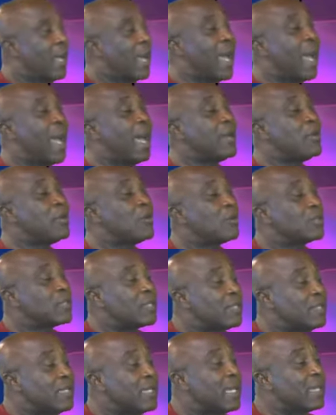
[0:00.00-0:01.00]
And
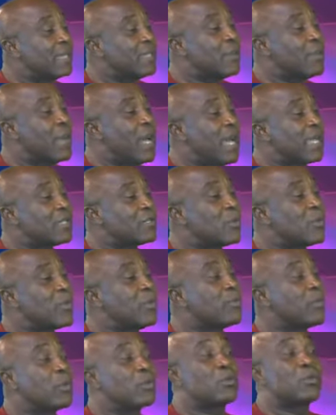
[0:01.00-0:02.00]
nothing, the man has not been
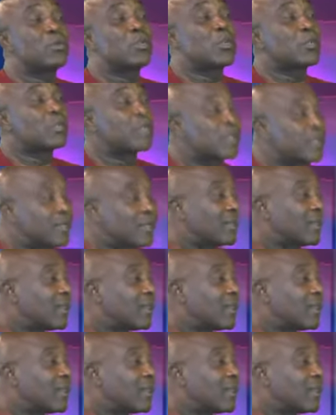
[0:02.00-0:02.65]
brought to justice.